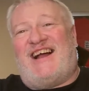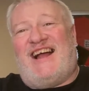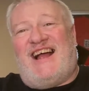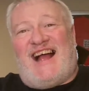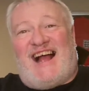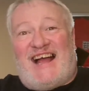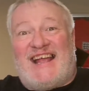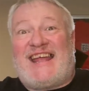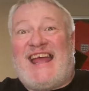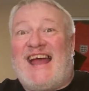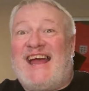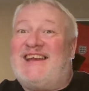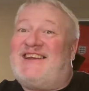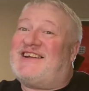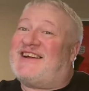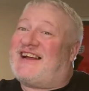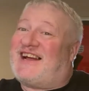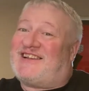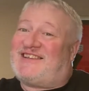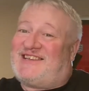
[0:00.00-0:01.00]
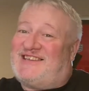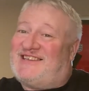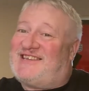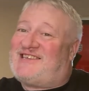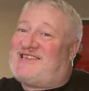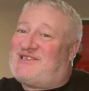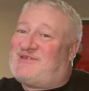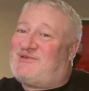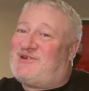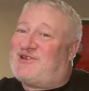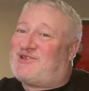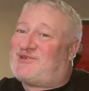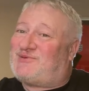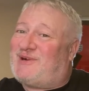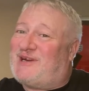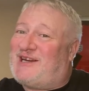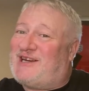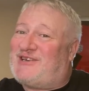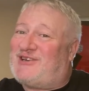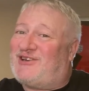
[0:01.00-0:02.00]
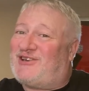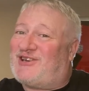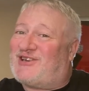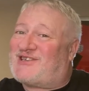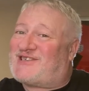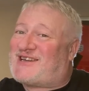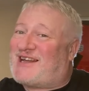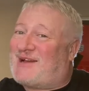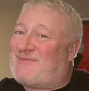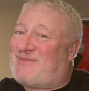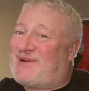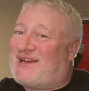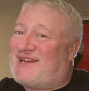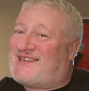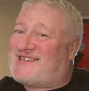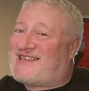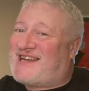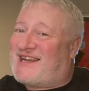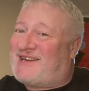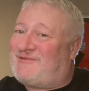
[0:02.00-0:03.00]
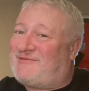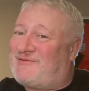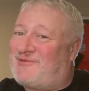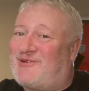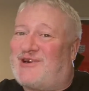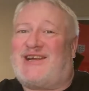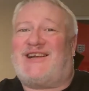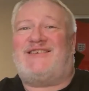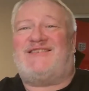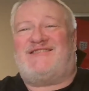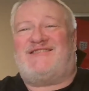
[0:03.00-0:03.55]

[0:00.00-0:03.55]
Again, I think this is worth $20. I paid $10 for it.